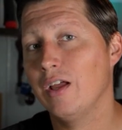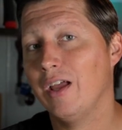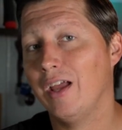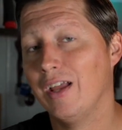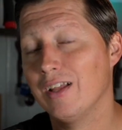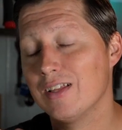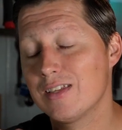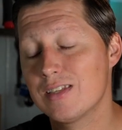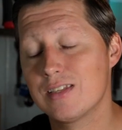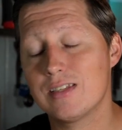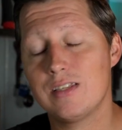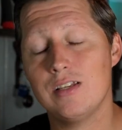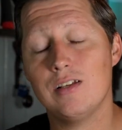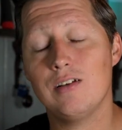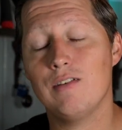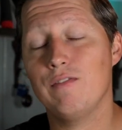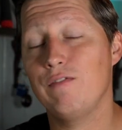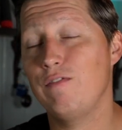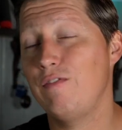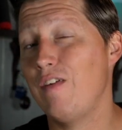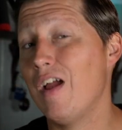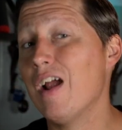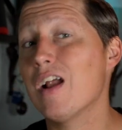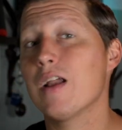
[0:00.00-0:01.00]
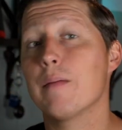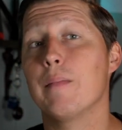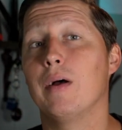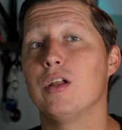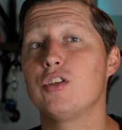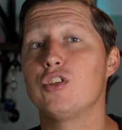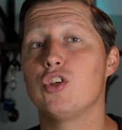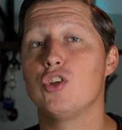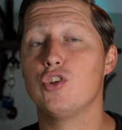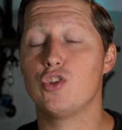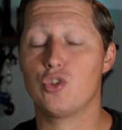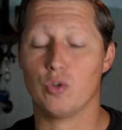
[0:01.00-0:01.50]
and still very
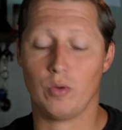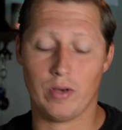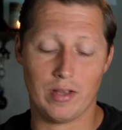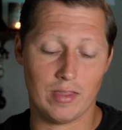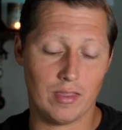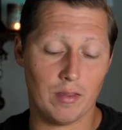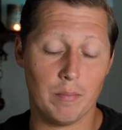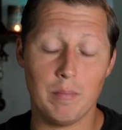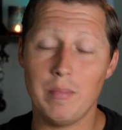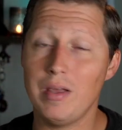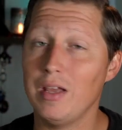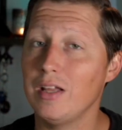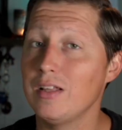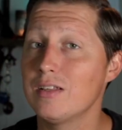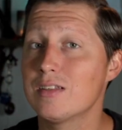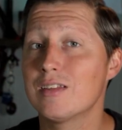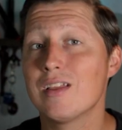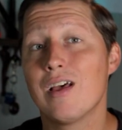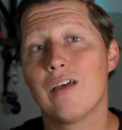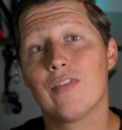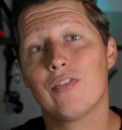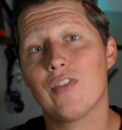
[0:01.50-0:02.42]
much enjoy the mids,